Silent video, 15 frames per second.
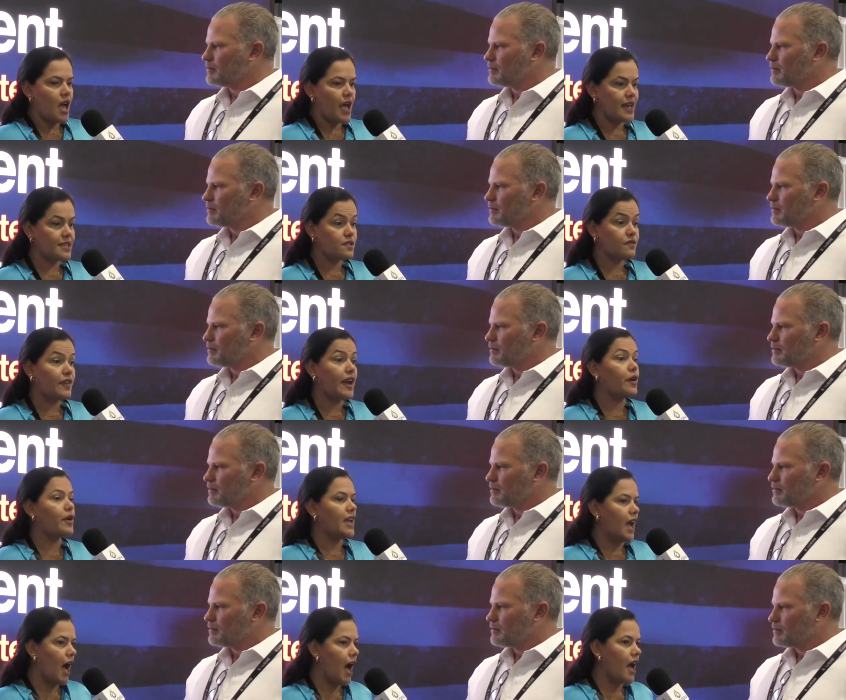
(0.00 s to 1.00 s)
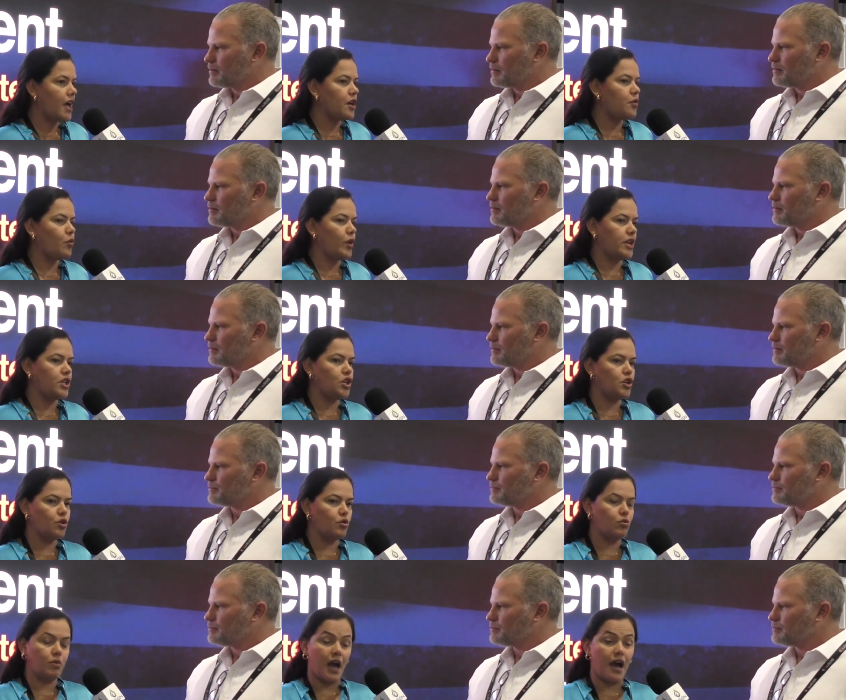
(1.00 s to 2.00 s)
Speaker 1: is very high when
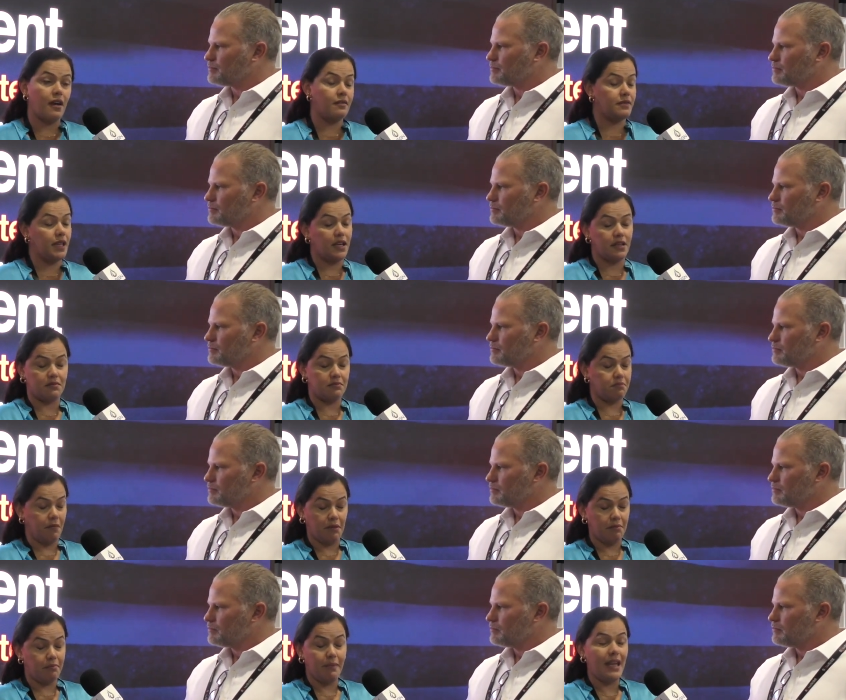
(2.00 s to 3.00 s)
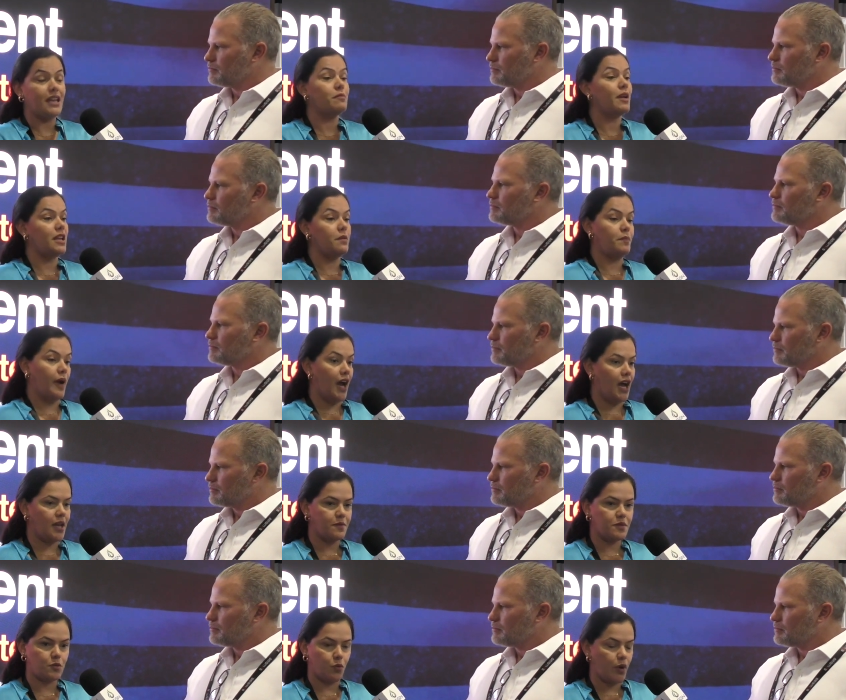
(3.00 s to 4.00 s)
you have like many, many
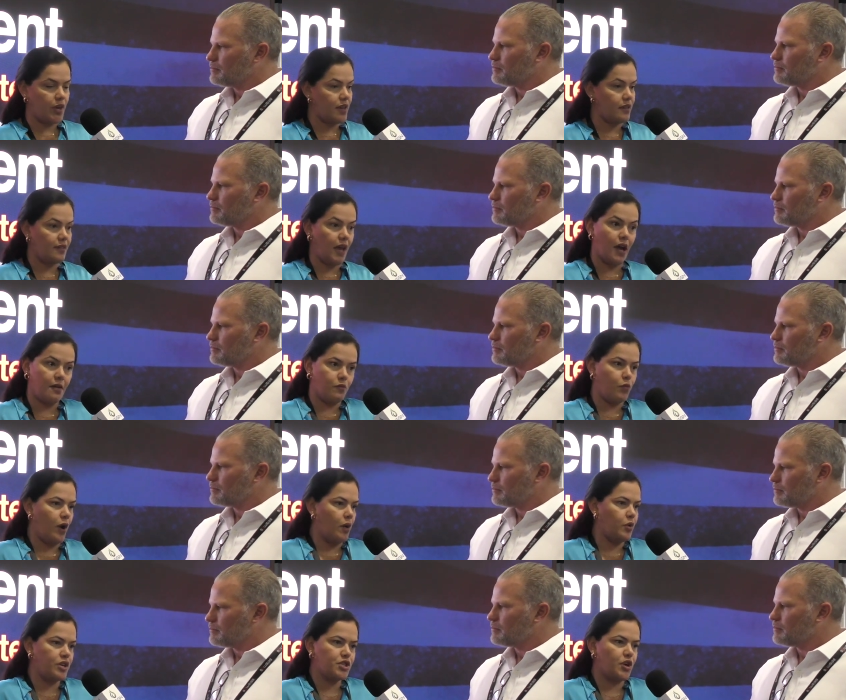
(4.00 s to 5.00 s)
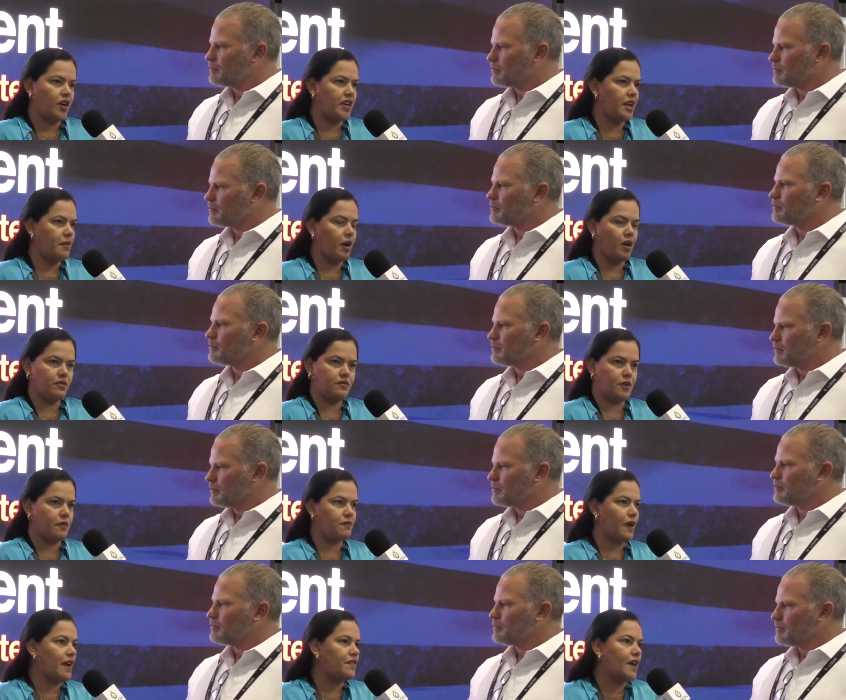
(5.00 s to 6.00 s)
pipes with um, what we're talking about
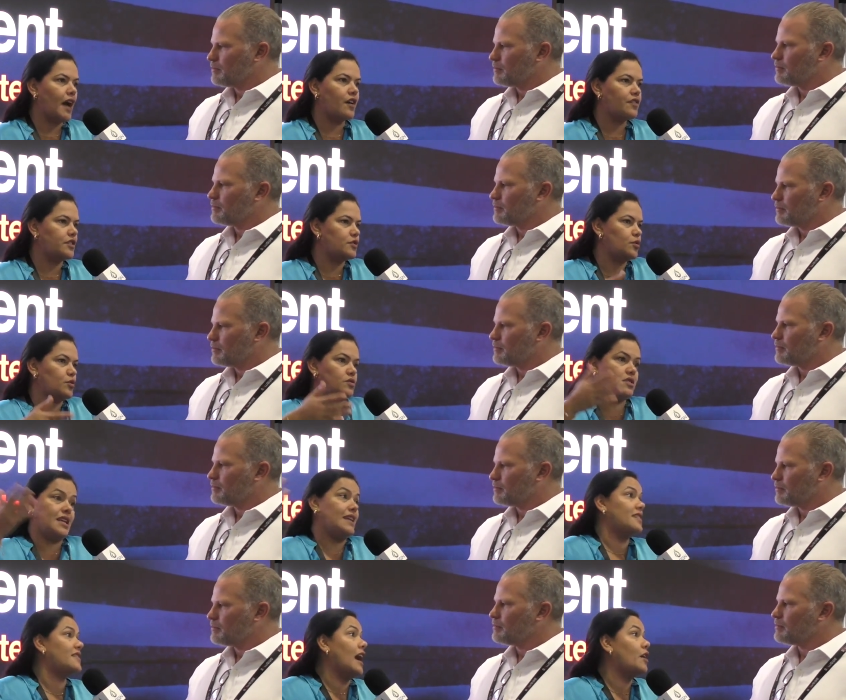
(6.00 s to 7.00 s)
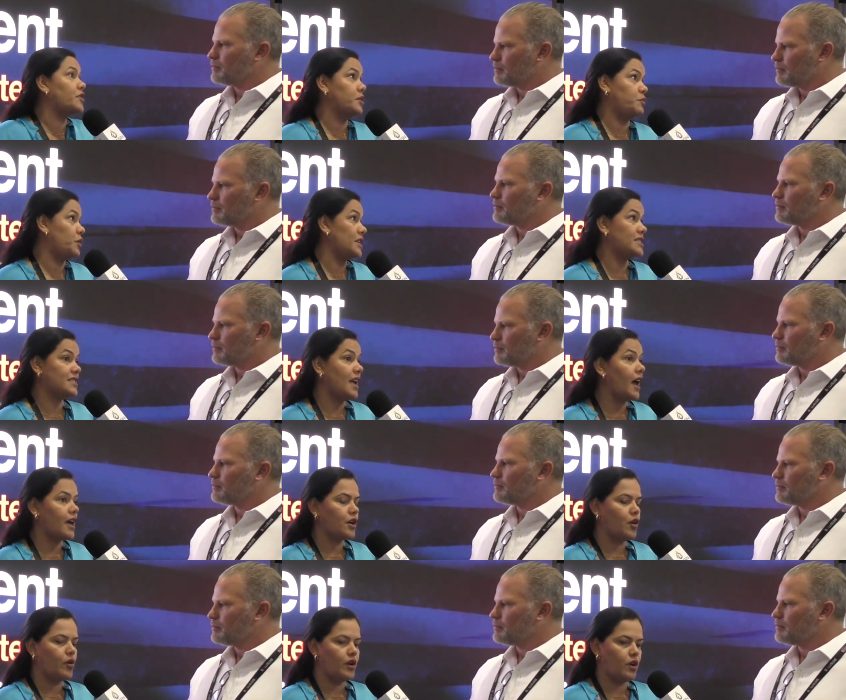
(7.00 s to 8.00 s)
from 5,000 to 10,000
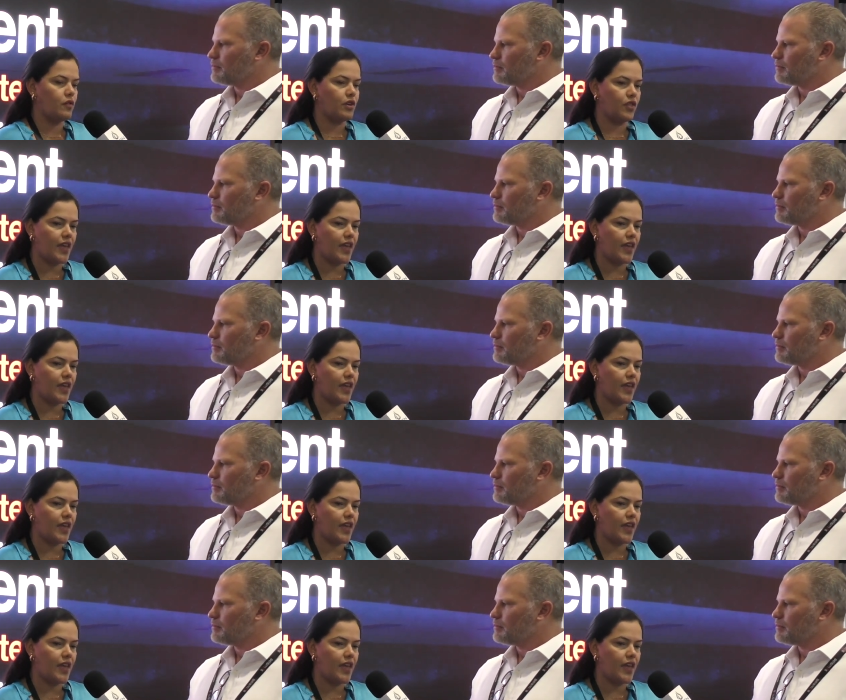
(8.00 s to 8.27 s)
PSI going over